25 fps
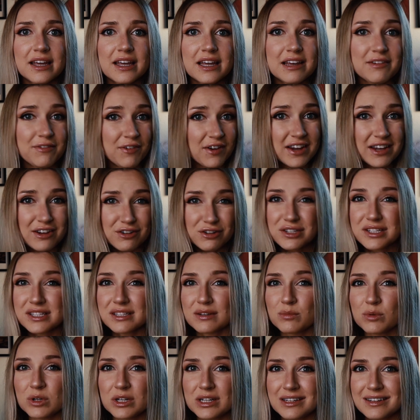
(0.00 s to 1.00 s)
if I killed
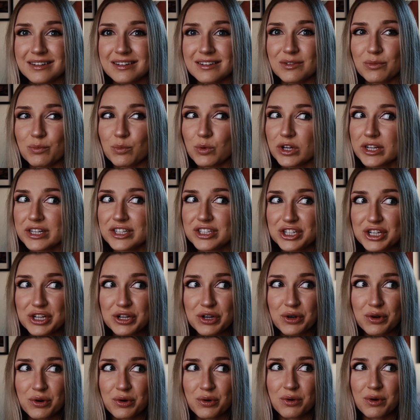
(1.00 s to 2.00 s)
someone, would
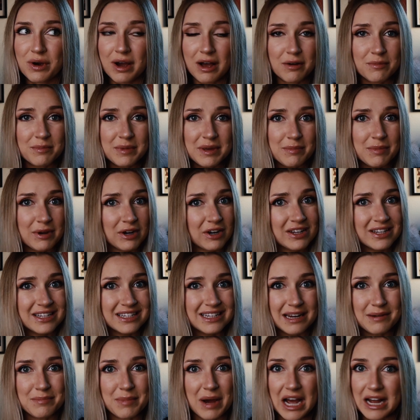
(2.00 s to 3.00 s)
you help me bury the
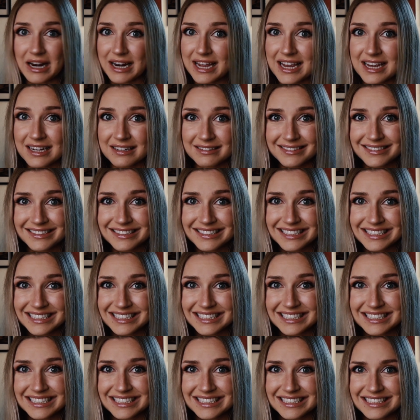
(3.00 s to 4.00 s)
dead body?
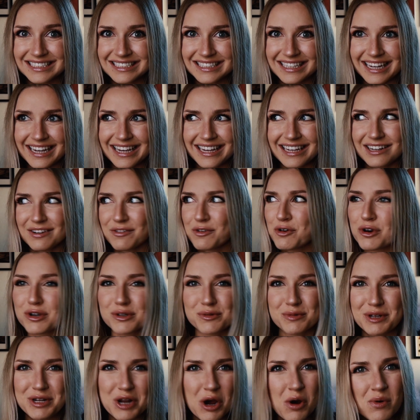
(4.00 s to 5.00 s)
And of course
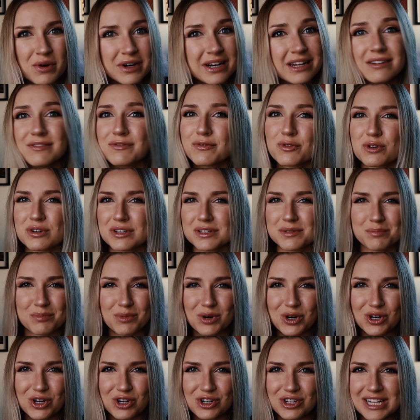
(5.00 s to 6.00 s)
we don't want to enforce
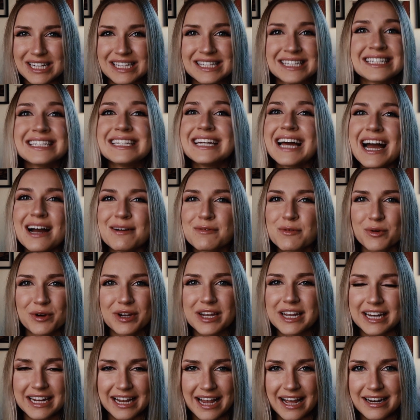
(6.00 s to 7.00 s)
murder. That's not what we're
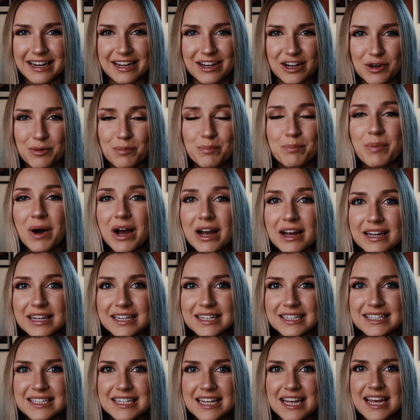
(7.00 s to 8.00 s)
getting at here.
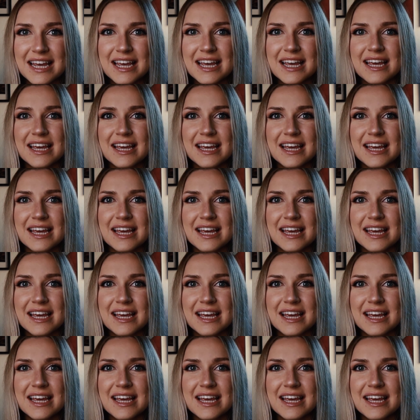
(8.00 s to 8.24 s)
But